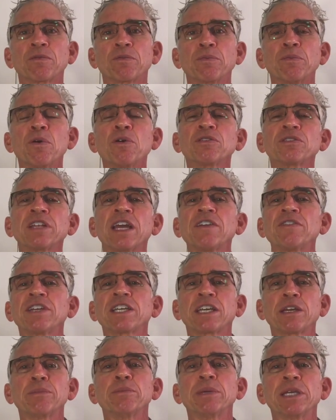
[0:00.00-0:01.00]
most
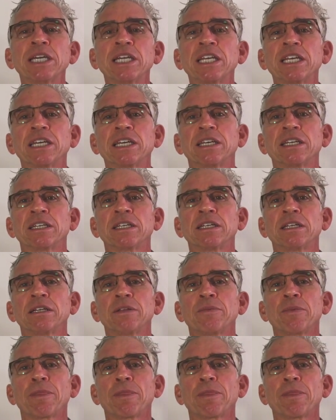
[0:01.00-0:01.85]
every comedian,